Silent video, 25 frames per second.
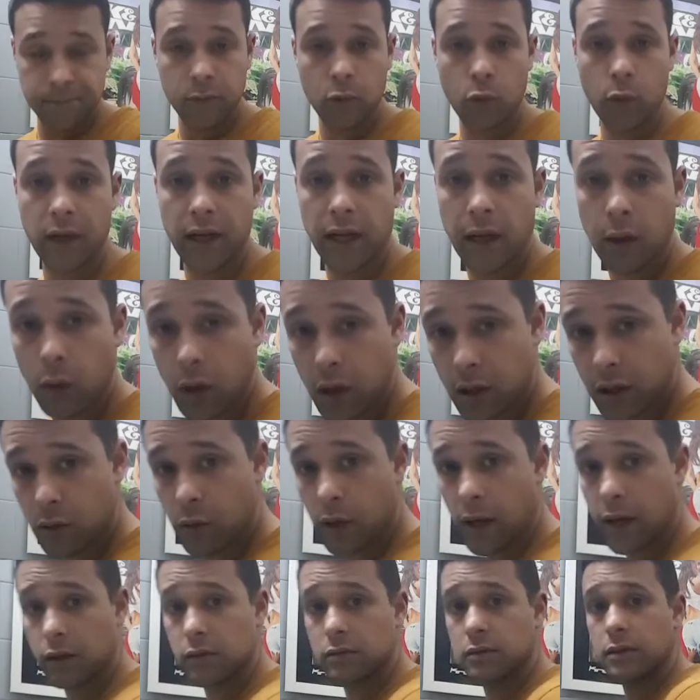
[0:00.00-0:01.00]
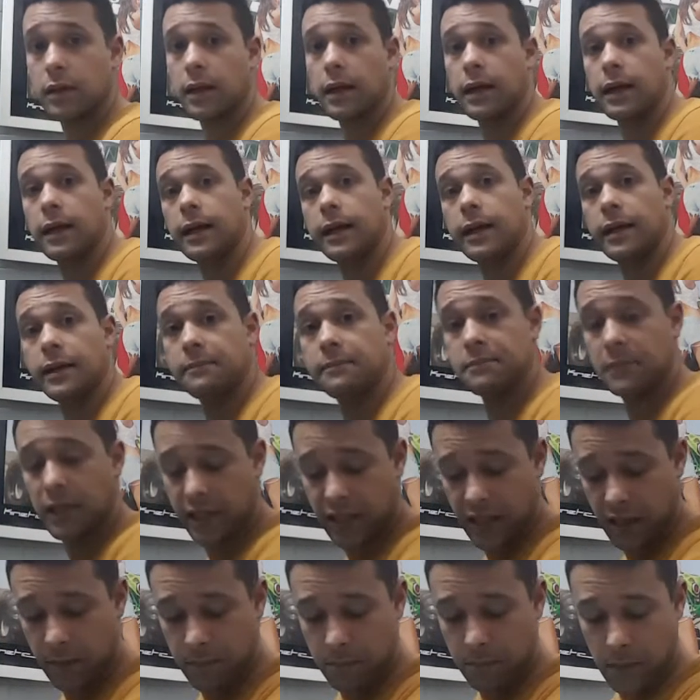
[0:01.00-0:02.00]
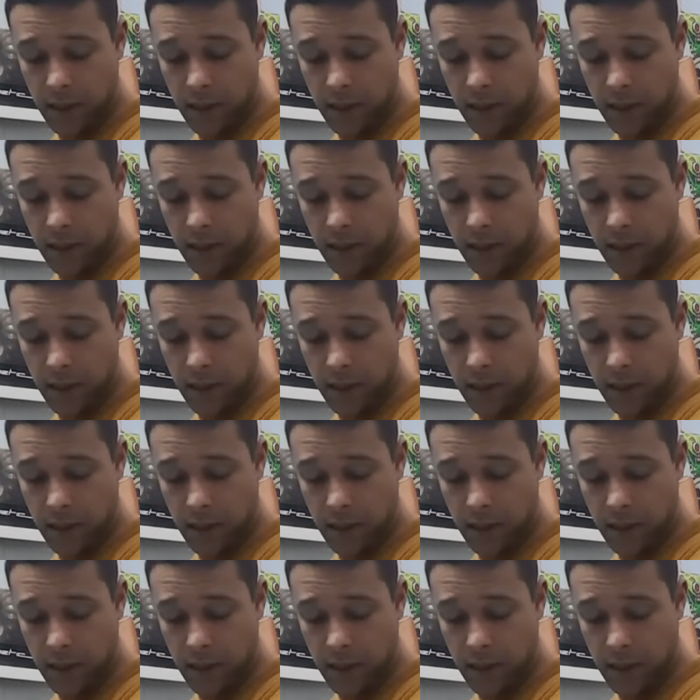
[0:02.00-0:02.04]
When I walk around, I keep